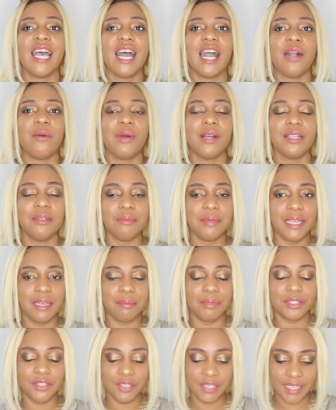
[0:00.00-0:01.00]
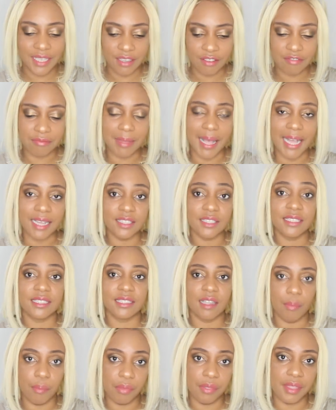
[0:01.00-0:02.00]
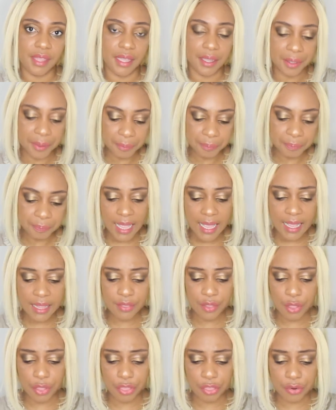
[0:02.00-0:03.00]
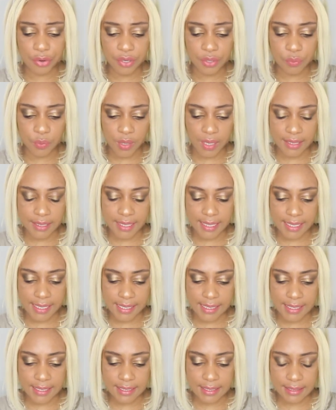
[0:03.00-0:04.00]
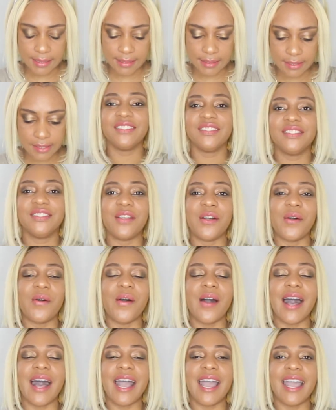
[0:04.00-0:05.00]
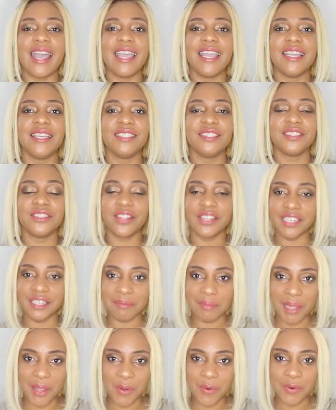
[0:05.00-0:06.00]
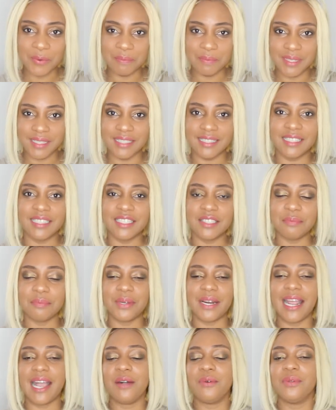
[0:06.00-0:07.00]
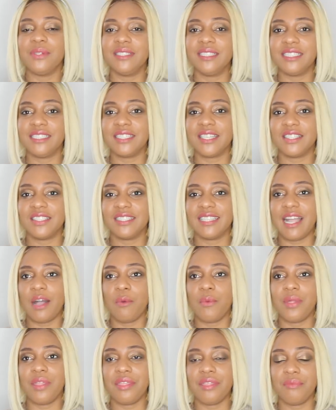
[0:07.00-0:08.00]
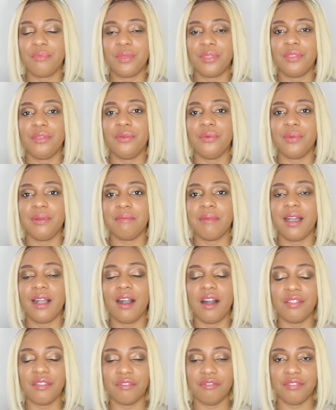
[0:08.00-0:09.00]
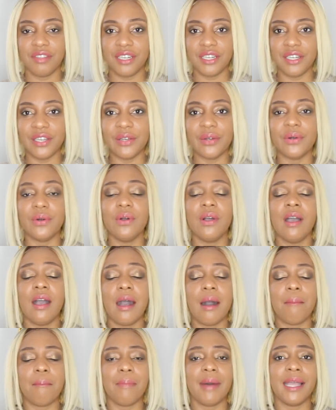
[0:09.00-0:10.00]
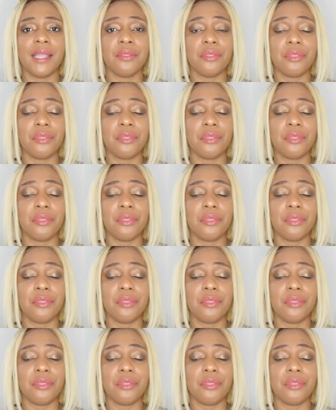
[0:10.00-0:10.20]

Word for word: I want to be able to give back something. And the third one is, so I started my own business, but I will discuss that with, with you in my other video. My